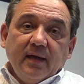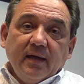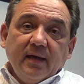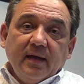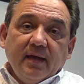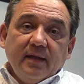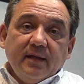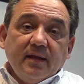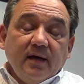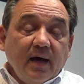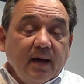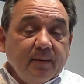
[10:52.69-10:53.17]

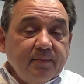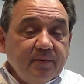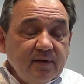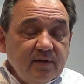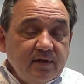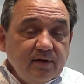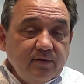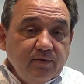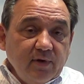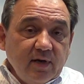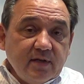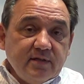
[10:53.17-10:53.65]
And the
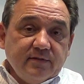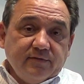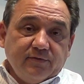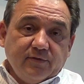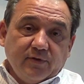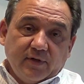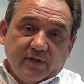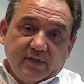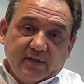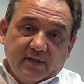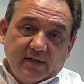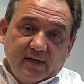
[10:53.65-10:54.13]
Hopkinton
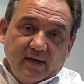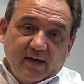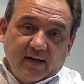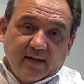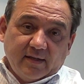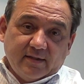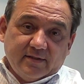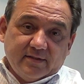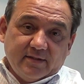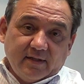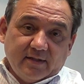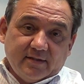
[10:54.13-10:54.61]
Reservoir did not
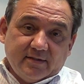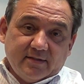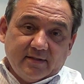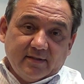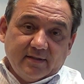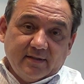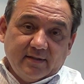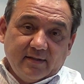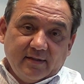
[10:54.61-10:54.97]
exist.